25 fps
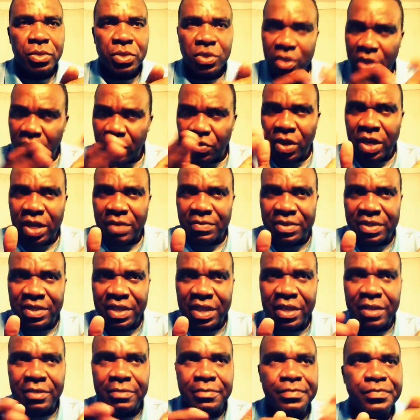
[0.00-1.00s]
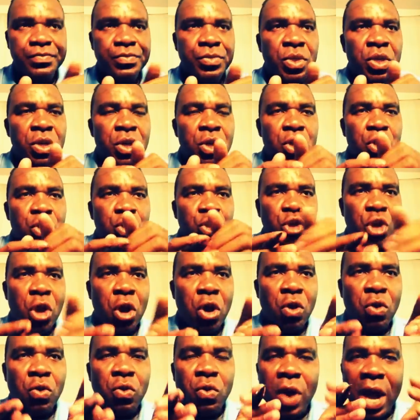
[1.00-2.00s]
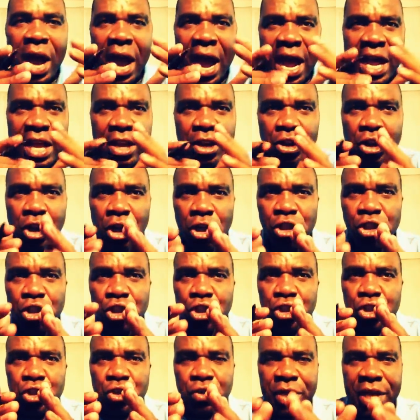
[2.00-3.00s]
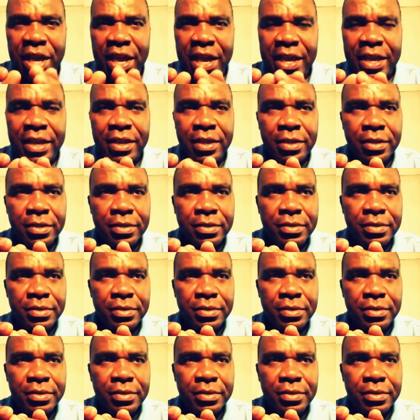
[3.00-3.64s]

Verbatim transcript: See what I'm saying? So I launched today